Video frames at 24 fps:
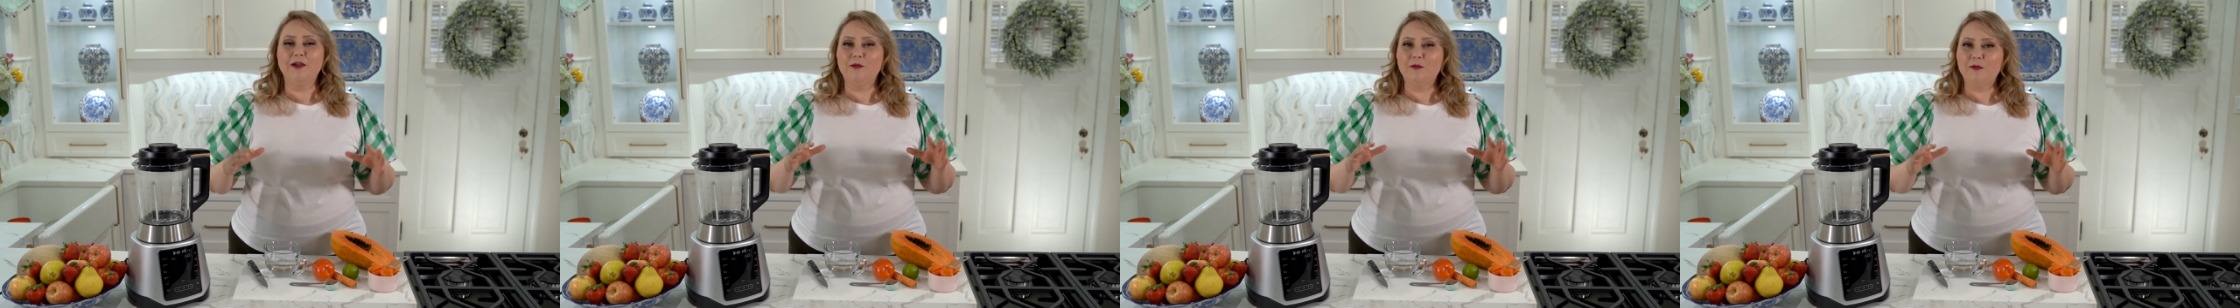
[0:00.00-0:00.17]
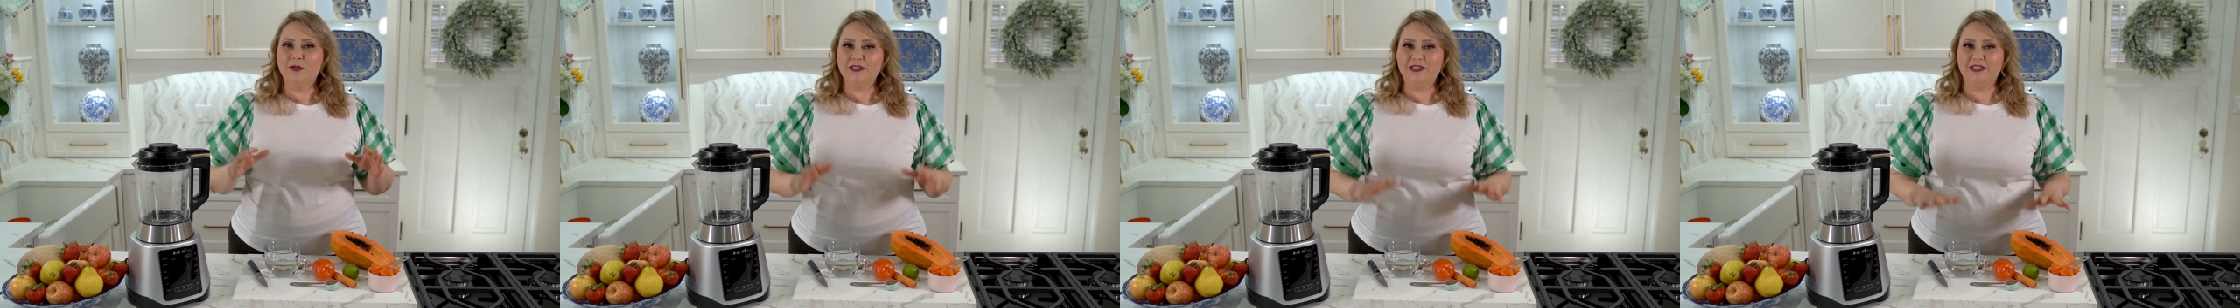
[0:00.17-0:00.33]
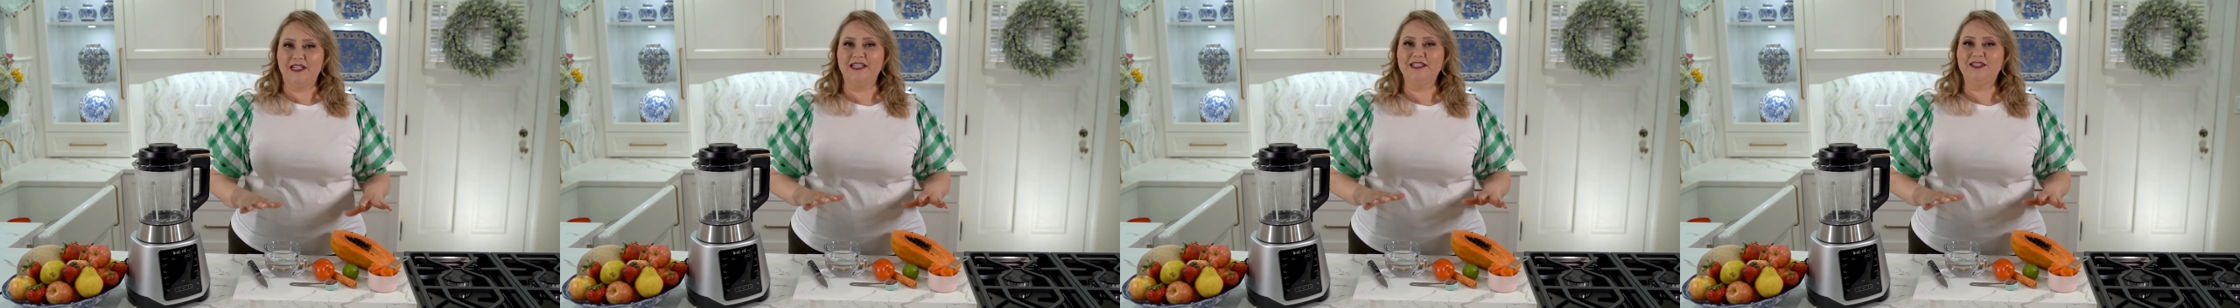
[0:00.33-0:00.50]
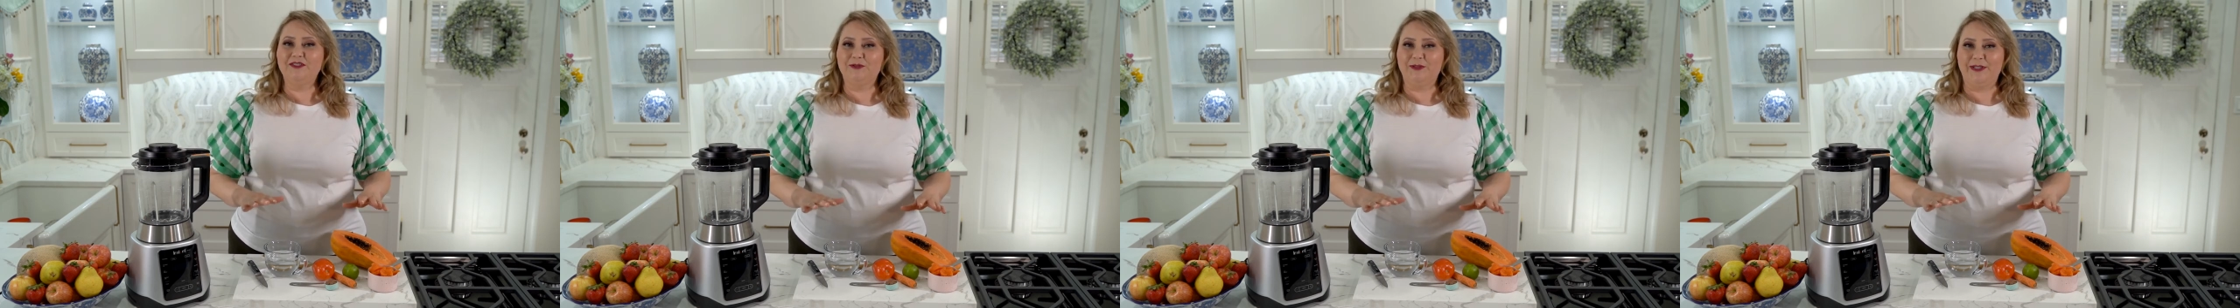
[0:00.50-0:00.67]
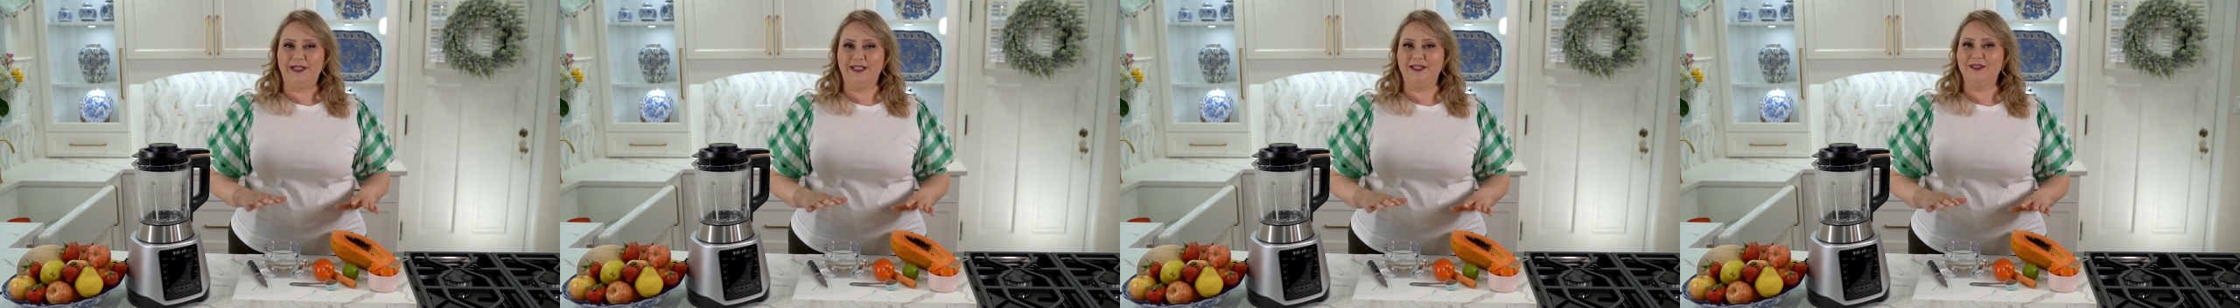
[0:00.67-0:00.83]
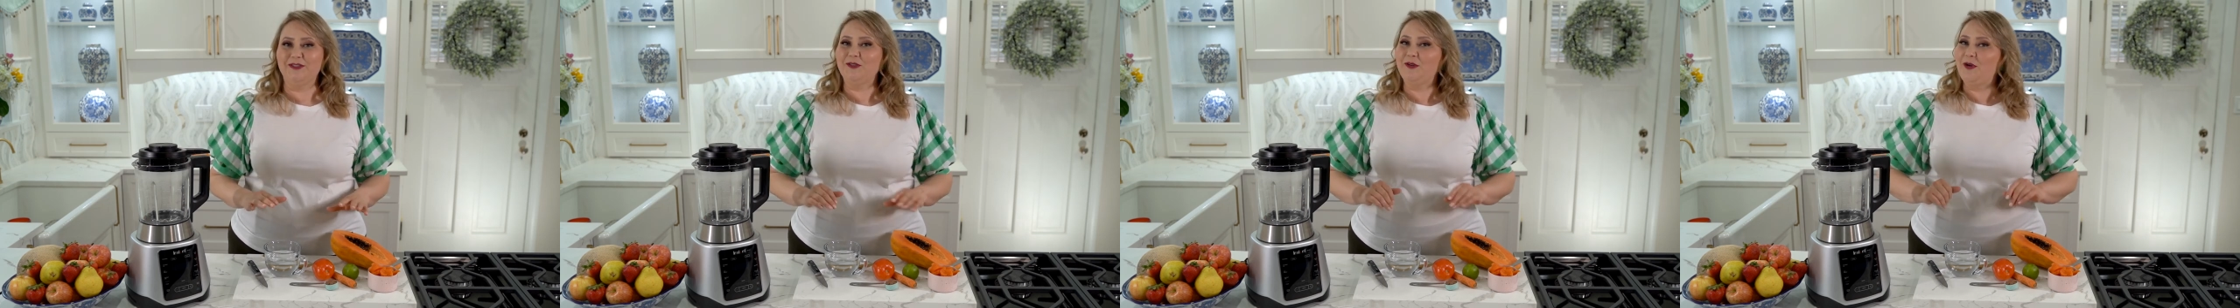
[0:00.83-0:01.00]
with this
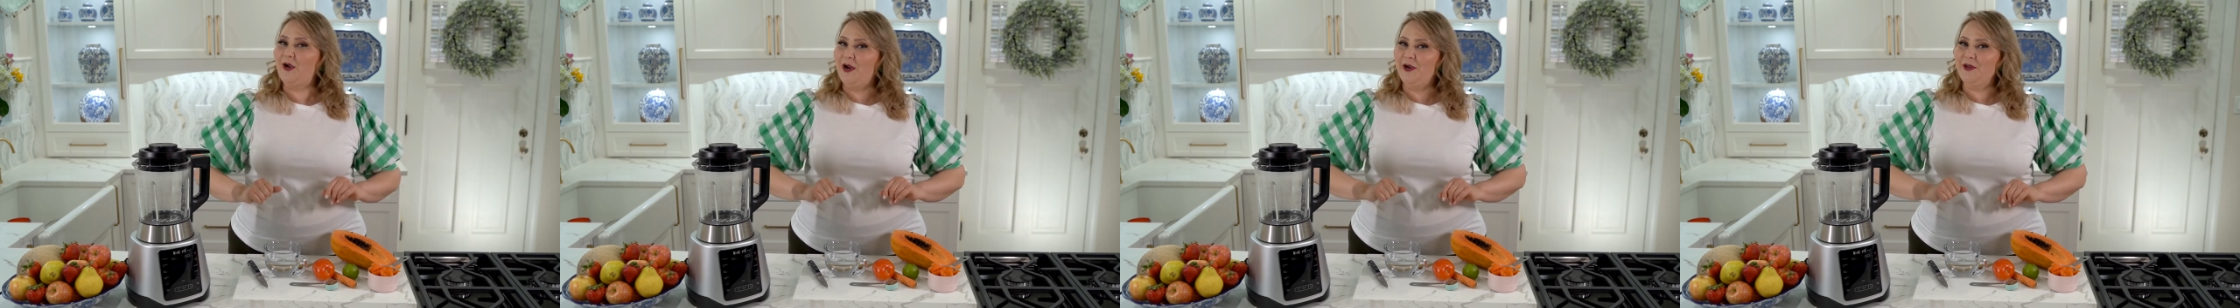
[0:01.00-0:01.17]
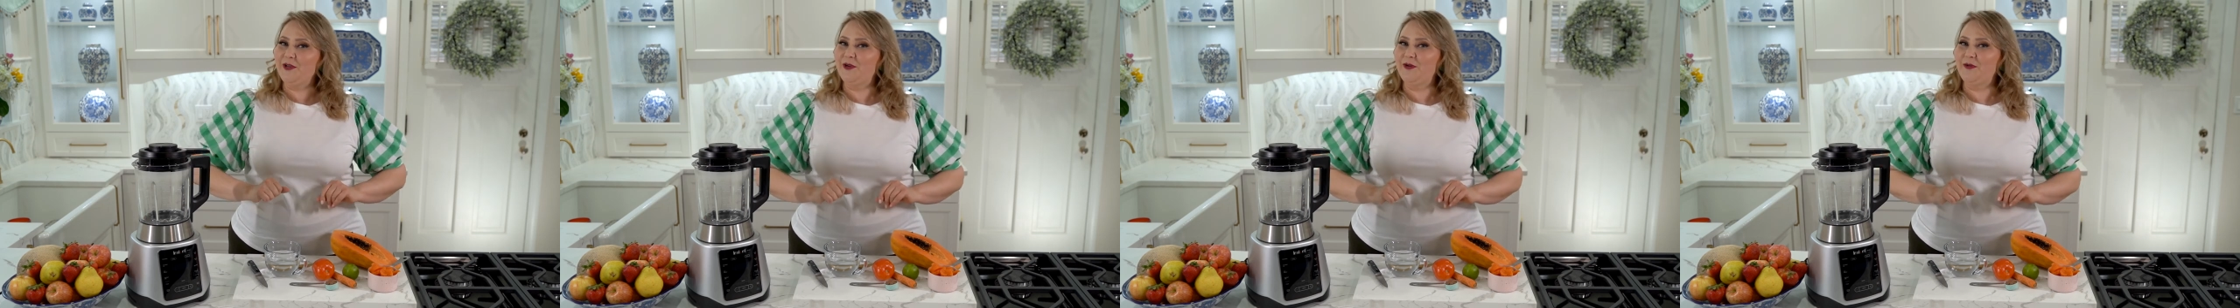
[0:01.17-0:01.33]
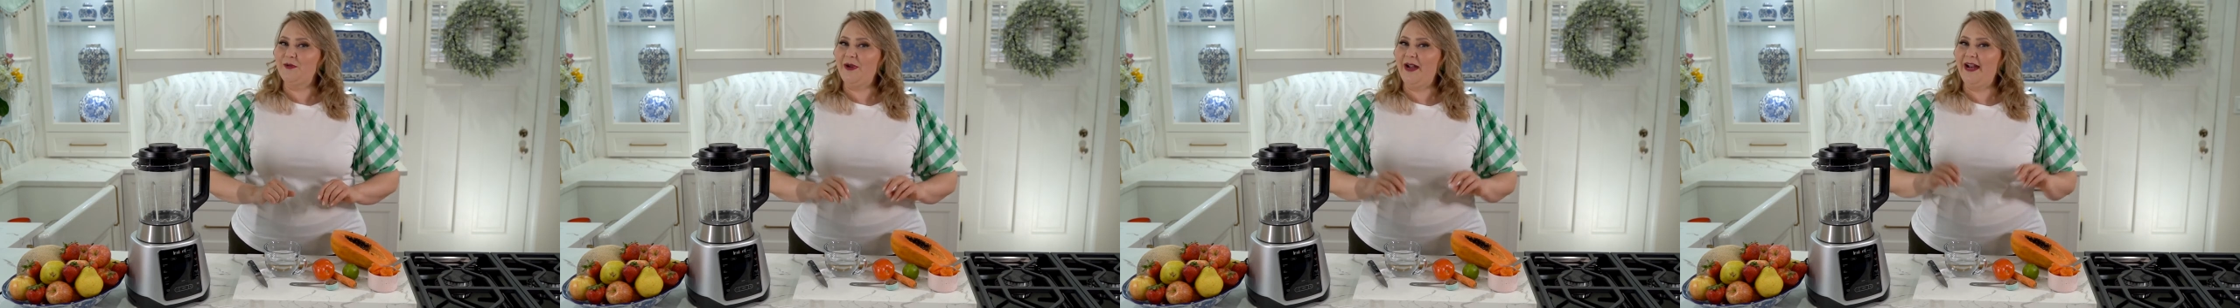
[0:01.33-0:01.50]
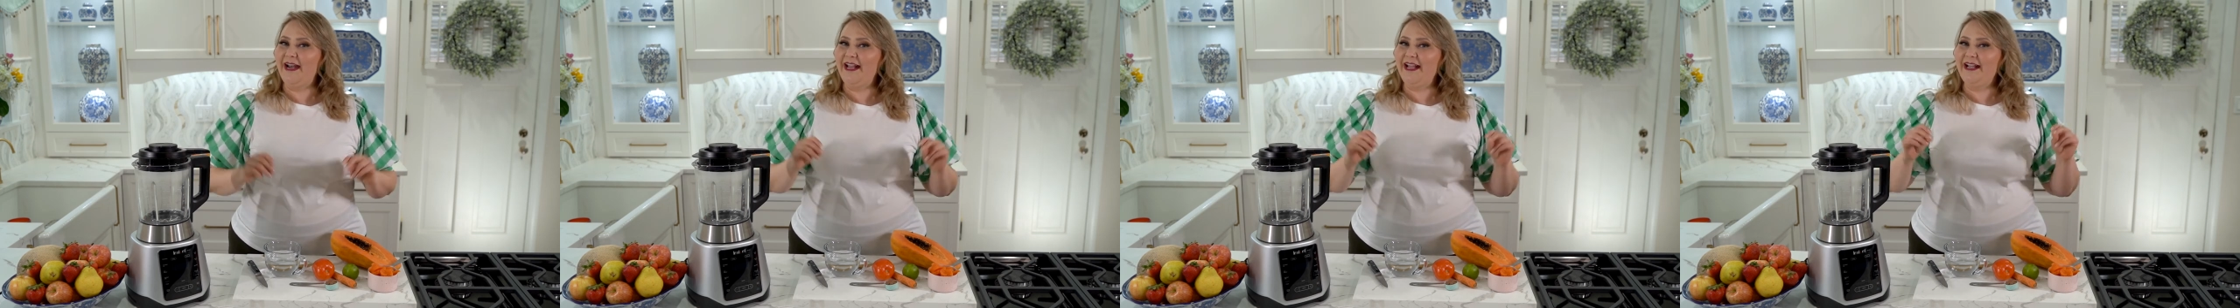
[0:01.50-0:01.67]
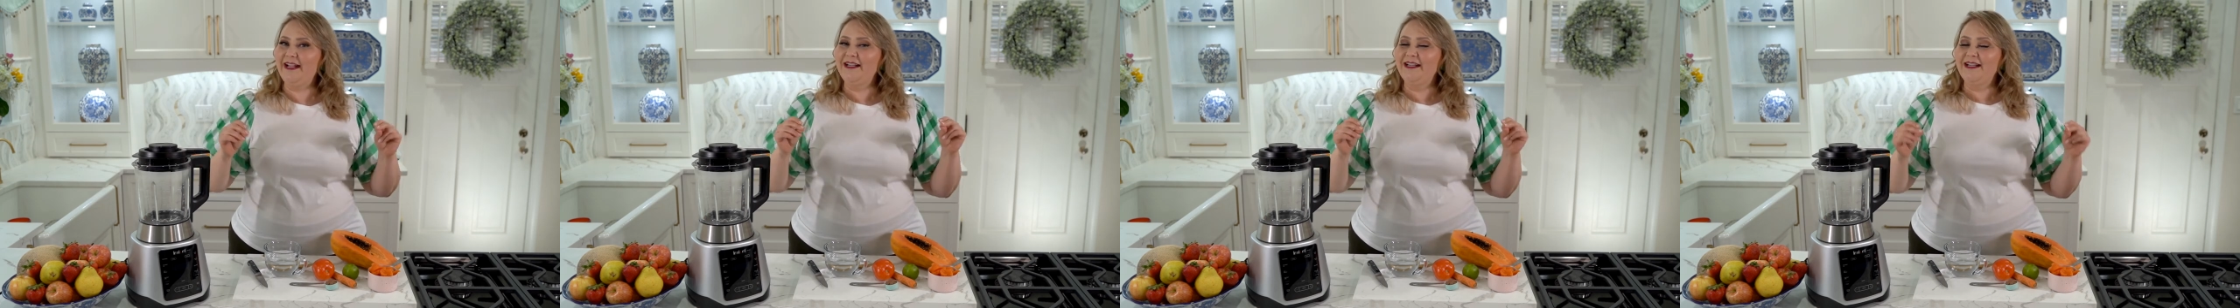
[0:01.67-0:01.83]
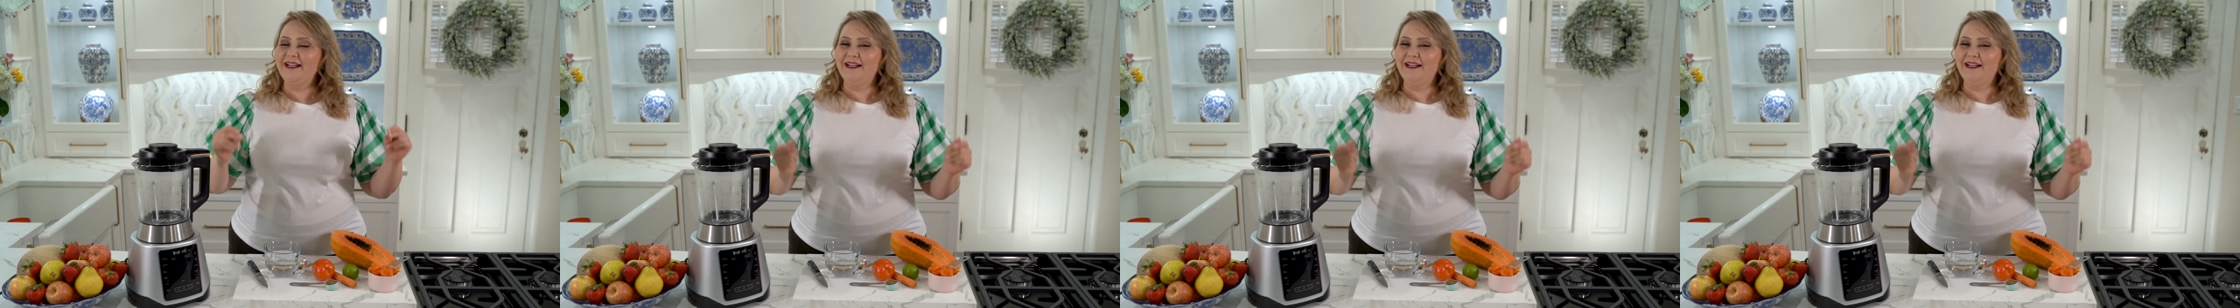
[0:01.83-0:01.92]
drink. So are you ready?